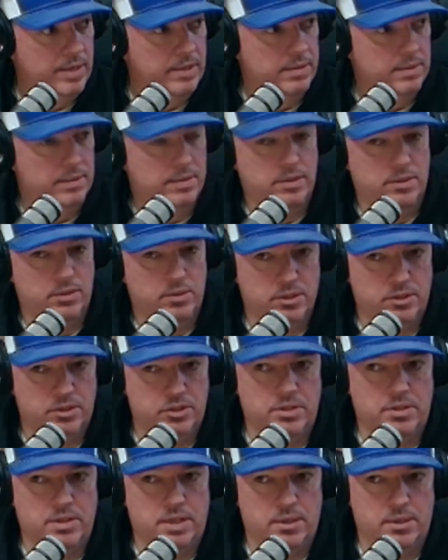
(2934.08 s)
right? You know,
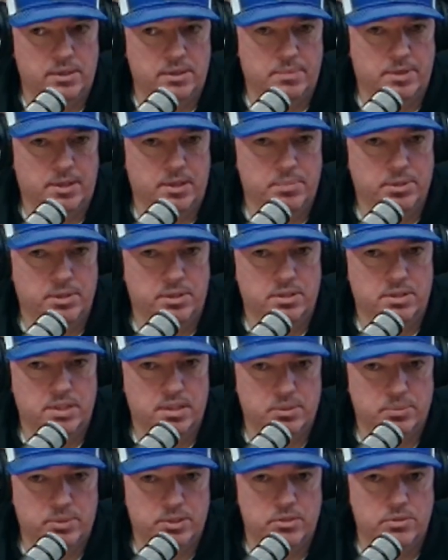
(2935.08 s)
to churn out as many
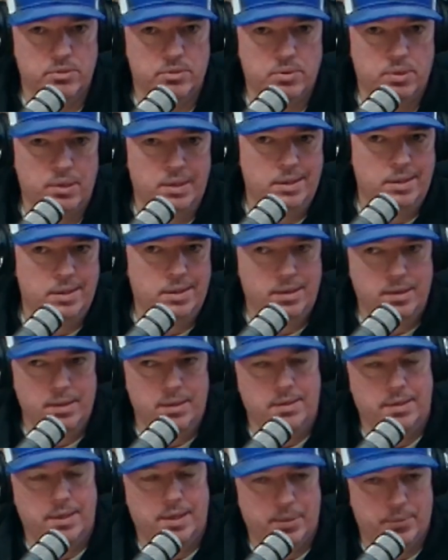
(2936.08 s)
players as we do.
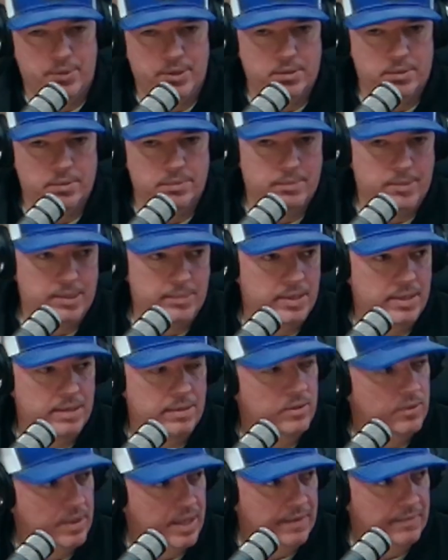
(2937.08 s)
Yeah, we don't
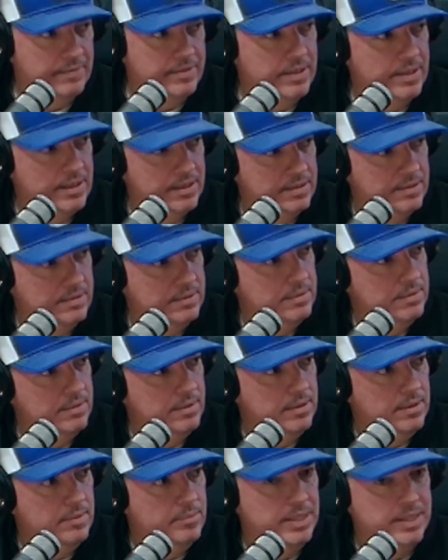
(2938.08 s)
maybe don't have the next
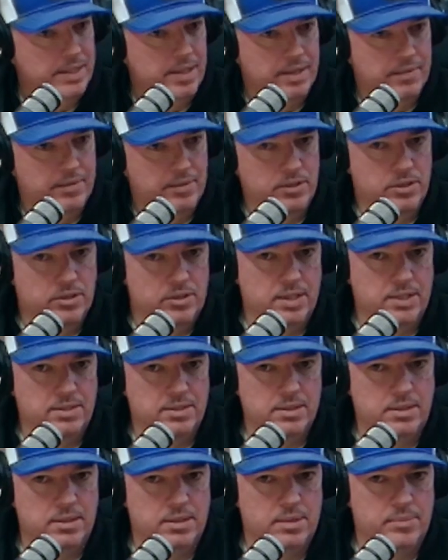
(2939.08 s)
you know McDavid or
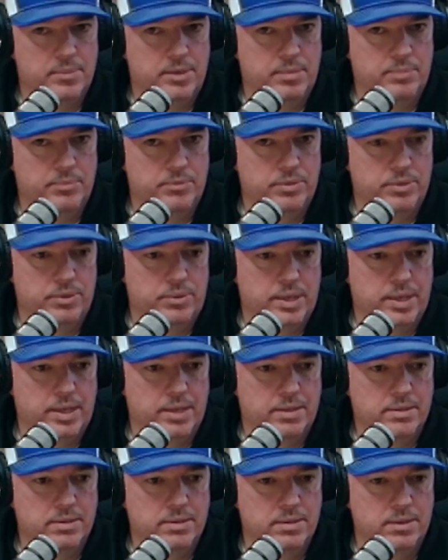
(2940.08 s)
Gretzky coming up through the
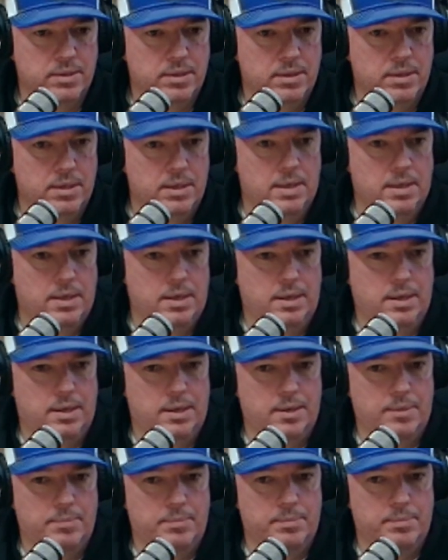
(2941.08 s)
ranks
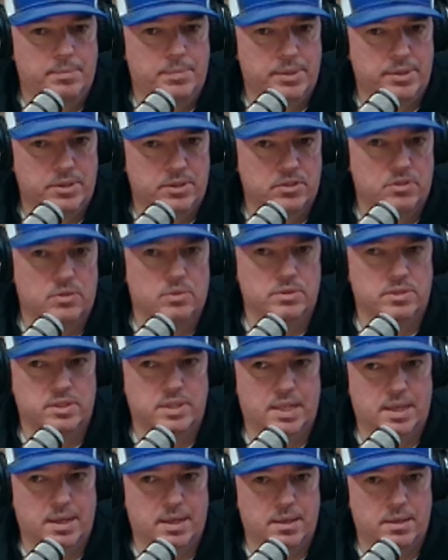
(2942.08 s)
um, but there's an
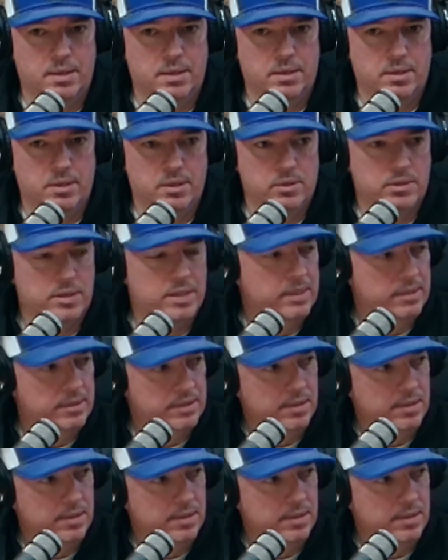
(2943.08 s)
old saying, you know,